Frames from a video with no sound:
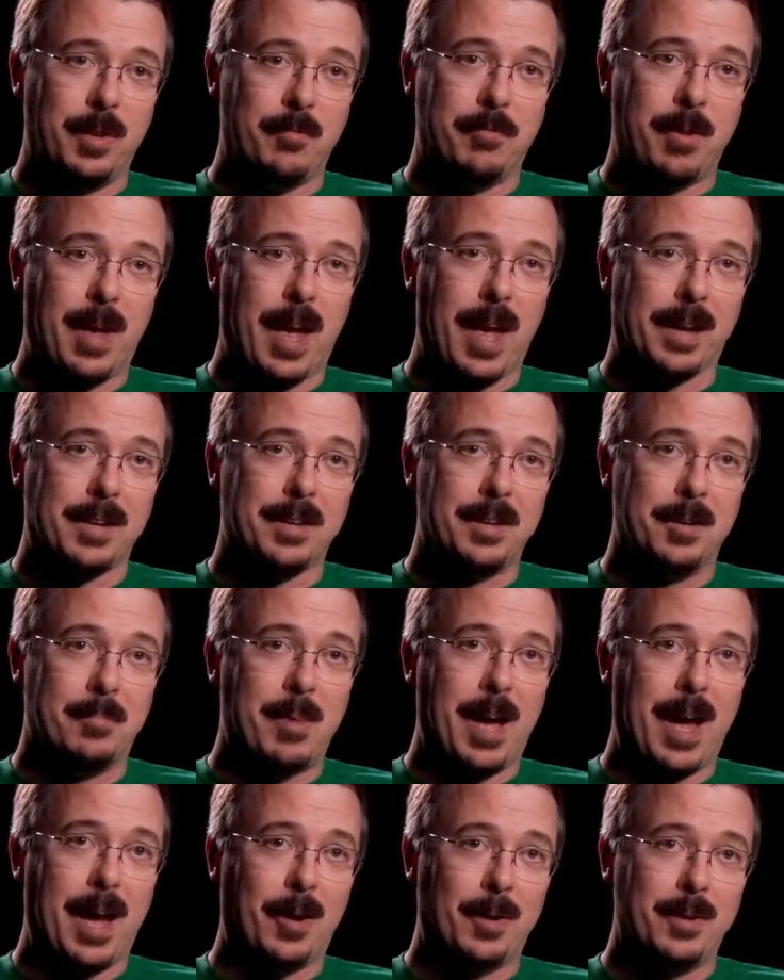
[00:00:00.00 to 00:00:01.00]
in fact,
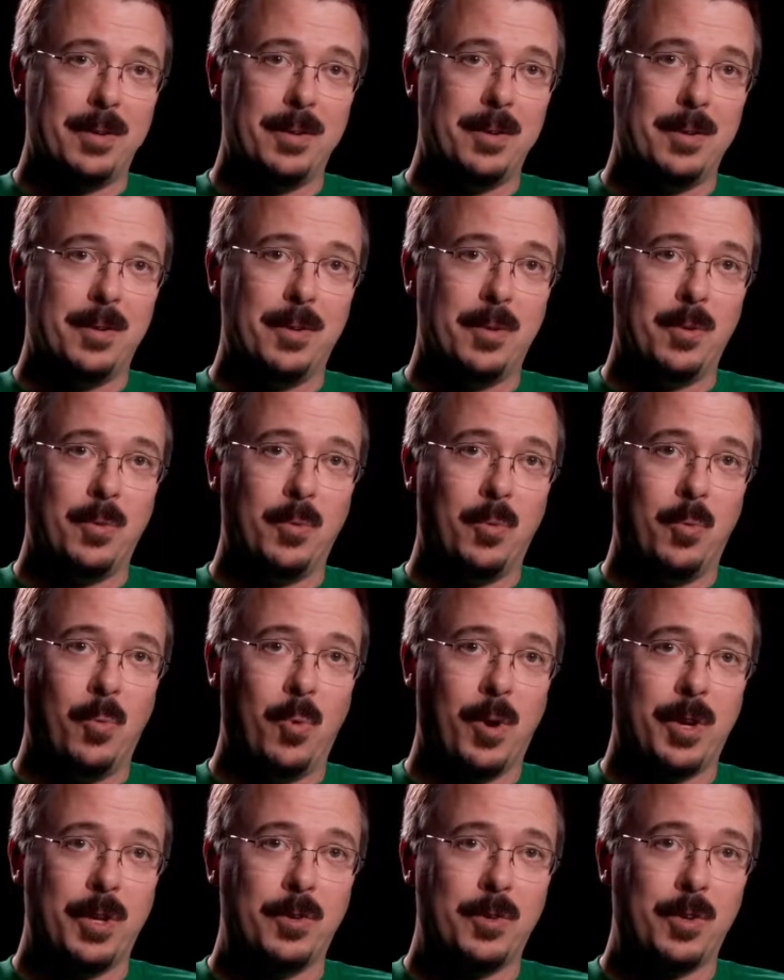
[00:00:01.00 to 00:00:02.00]
about
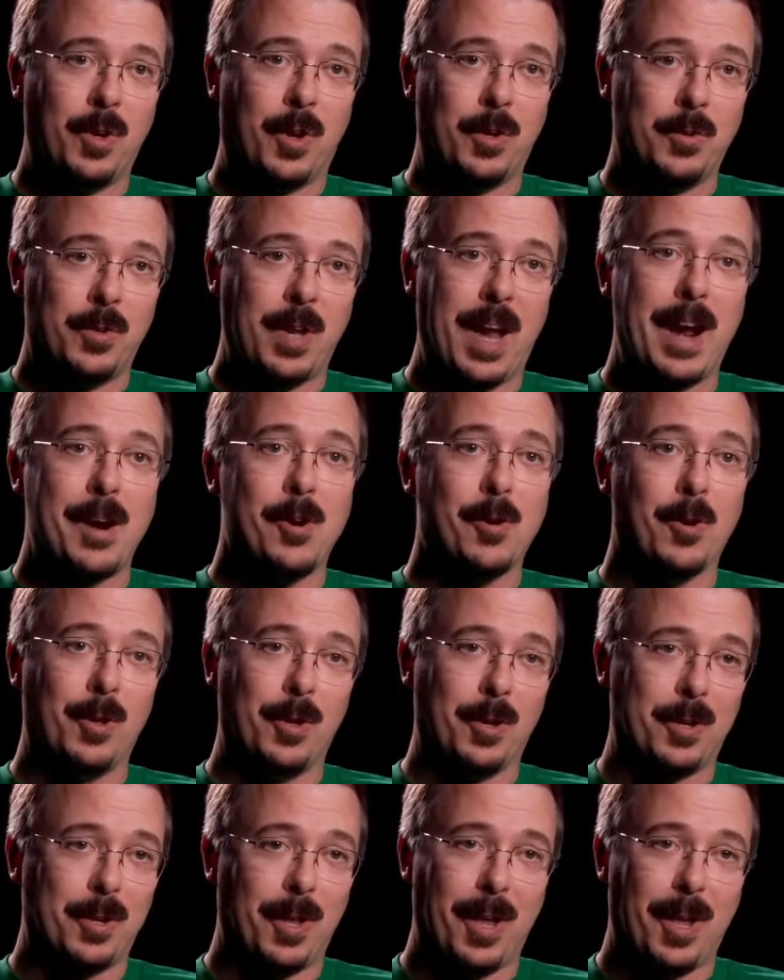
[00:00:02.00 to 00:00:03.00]
what does Saul's hair look